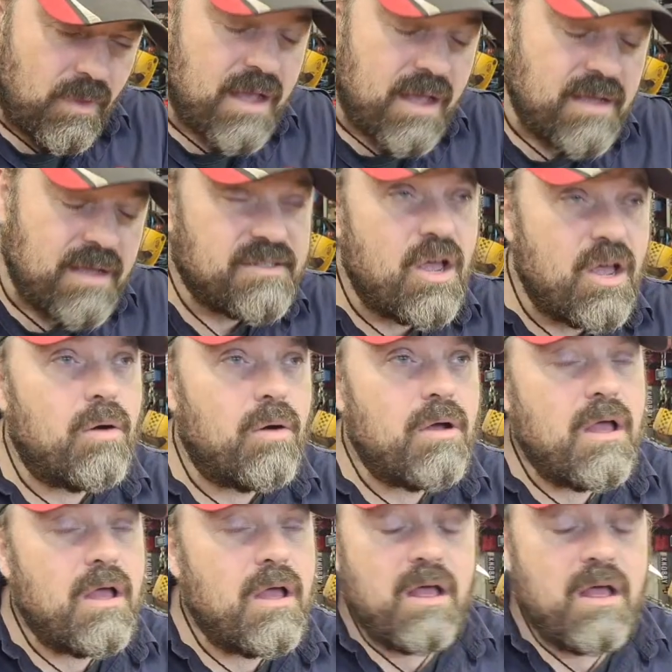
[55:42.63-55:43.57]
So,
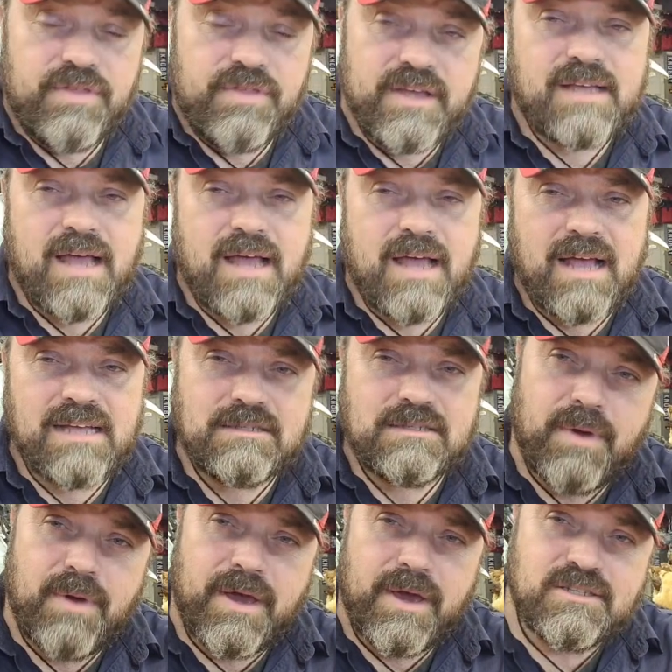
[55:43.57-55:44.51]
this has to be
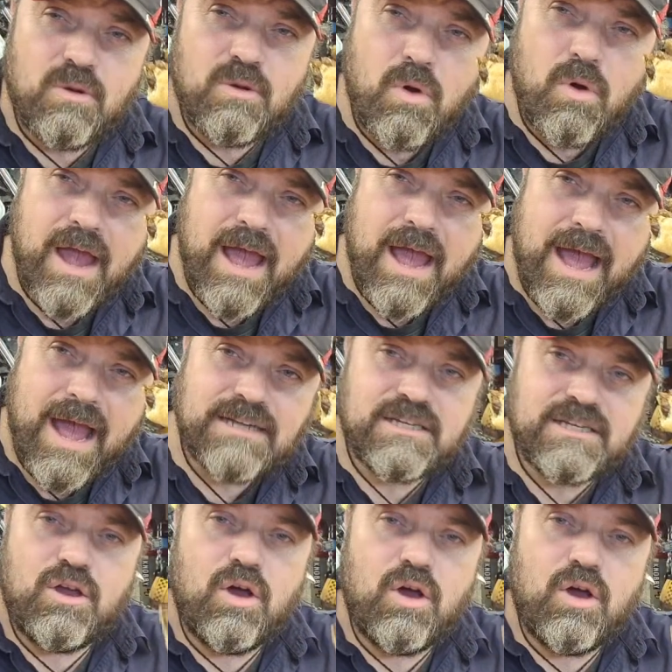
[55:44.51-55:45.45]
based on where I
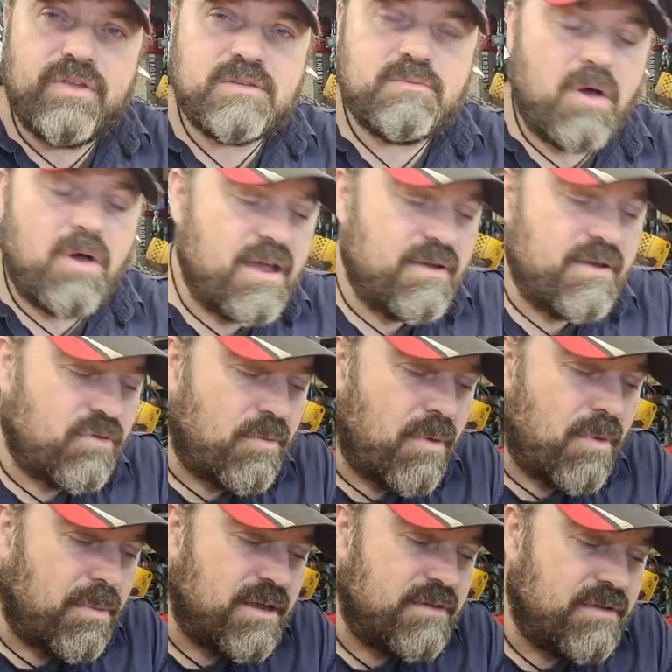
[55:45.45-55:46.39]
actually got this pie from, I
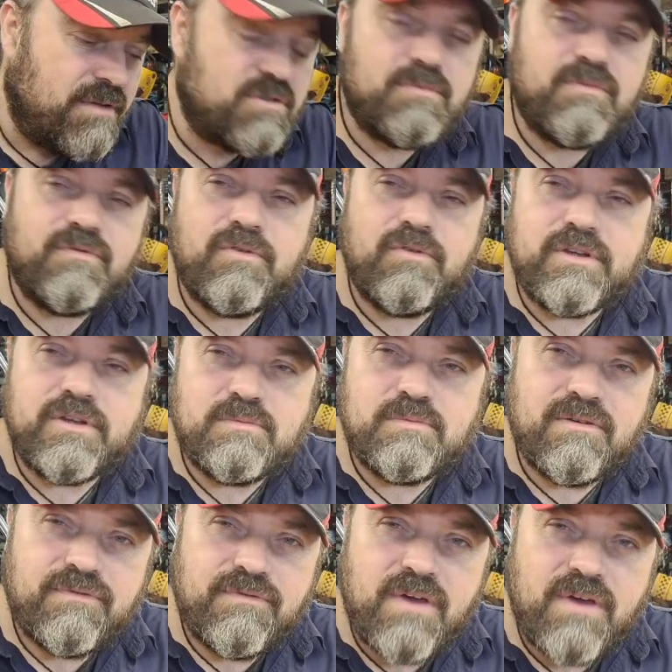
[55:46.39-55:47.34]
believe, for it to be a
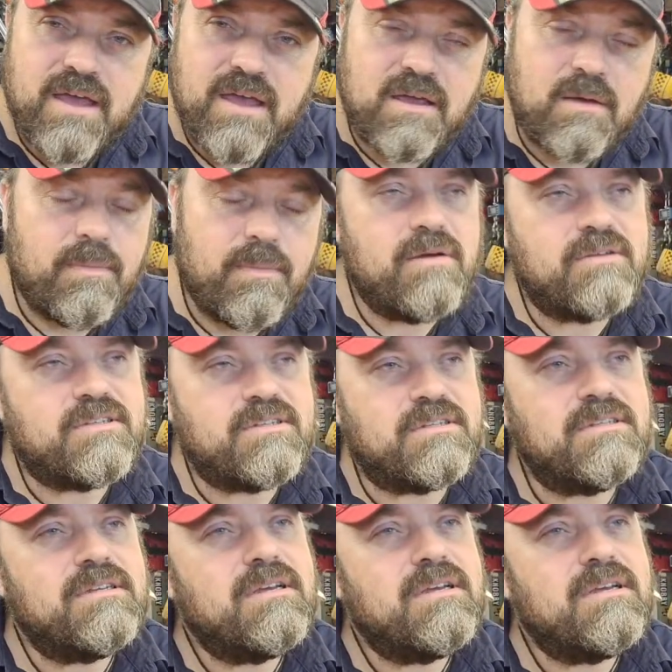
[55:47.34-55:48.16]
fair comparison.